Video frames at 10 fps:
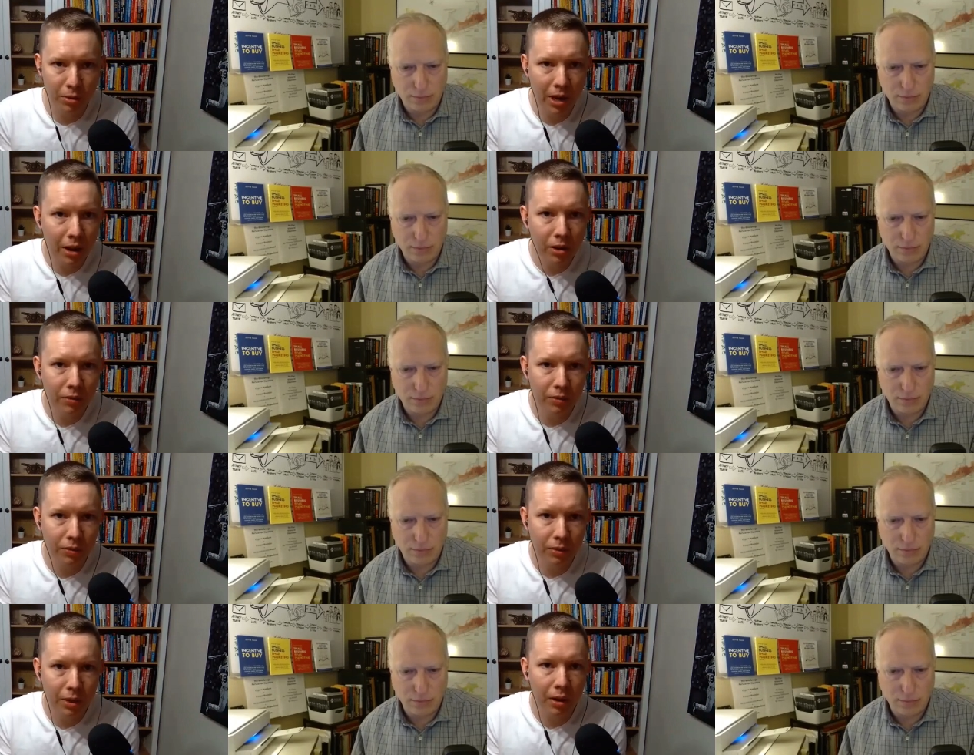Speaker 1: Now you've
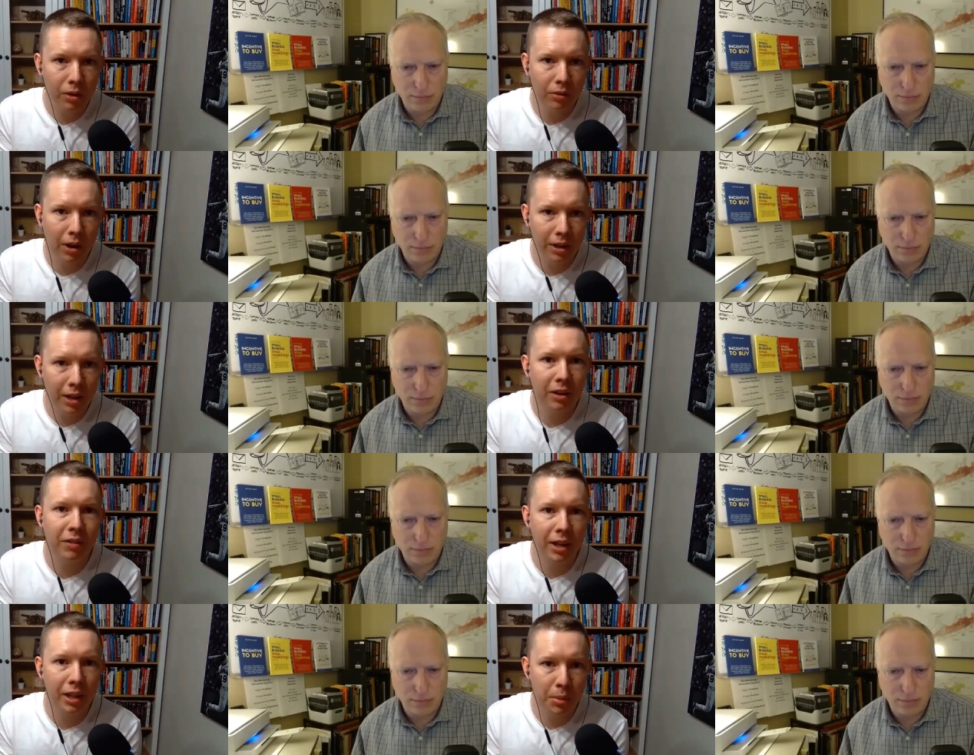now you've
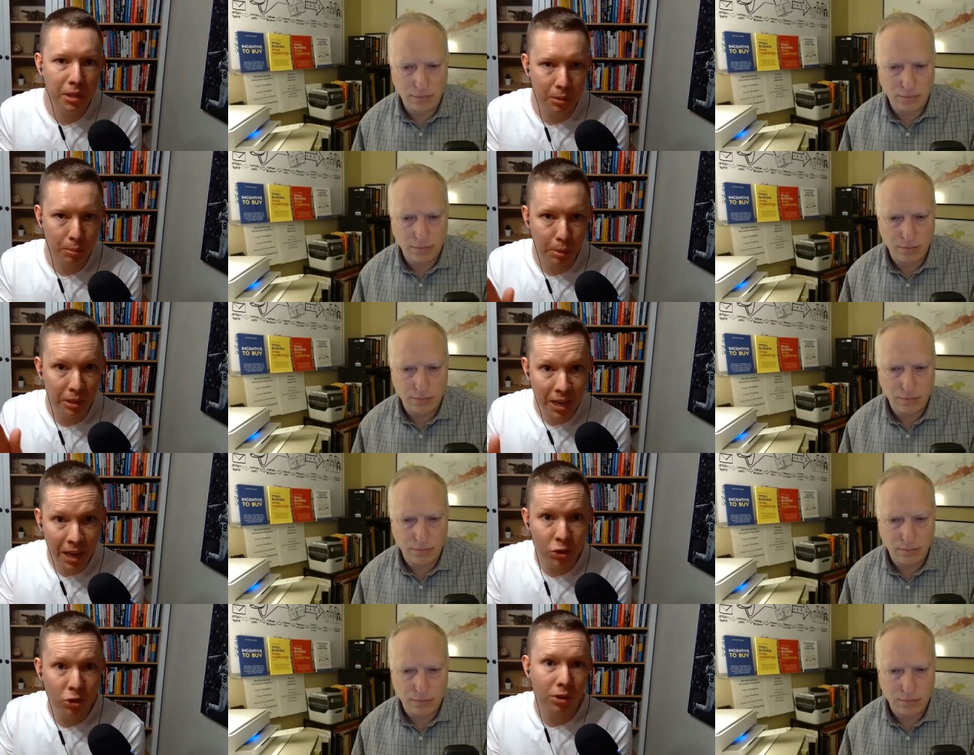identified them as a
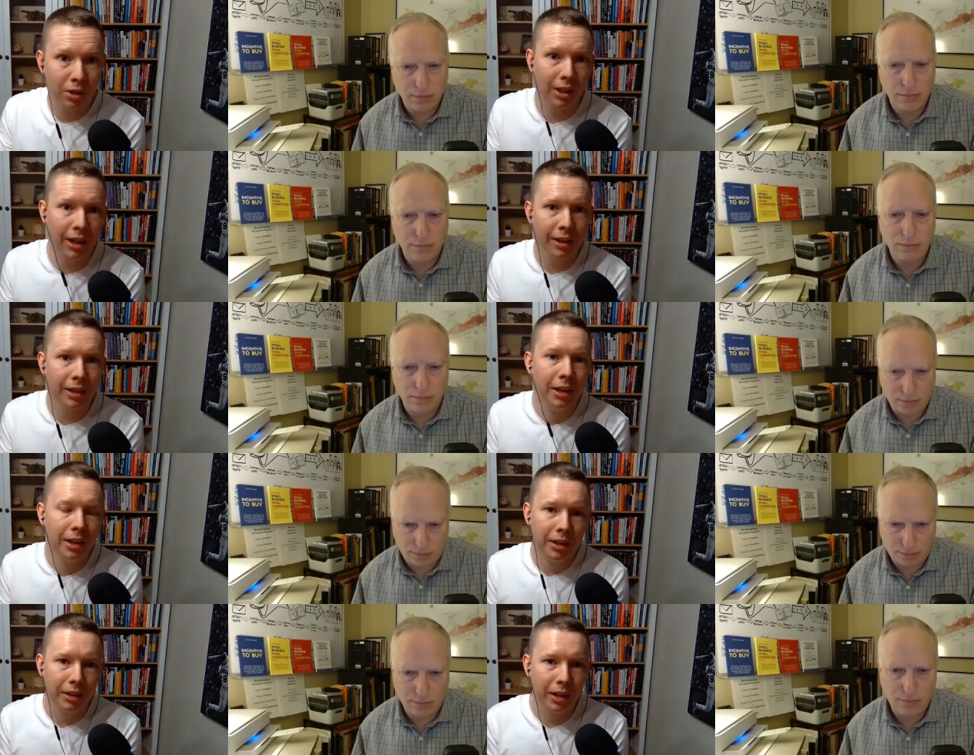potential client
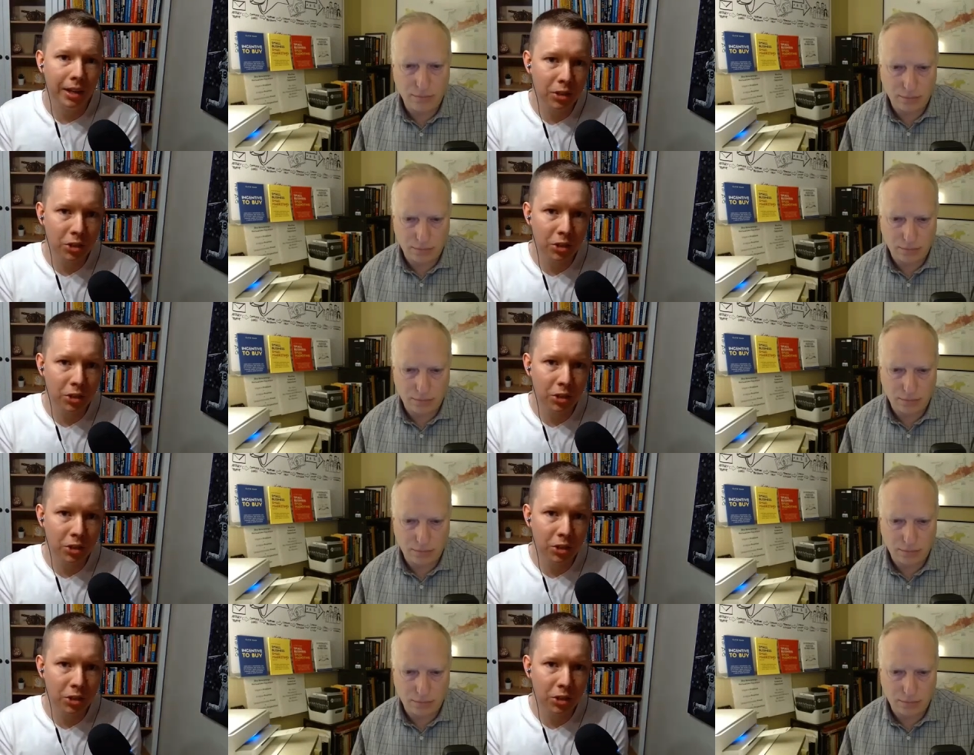that isn't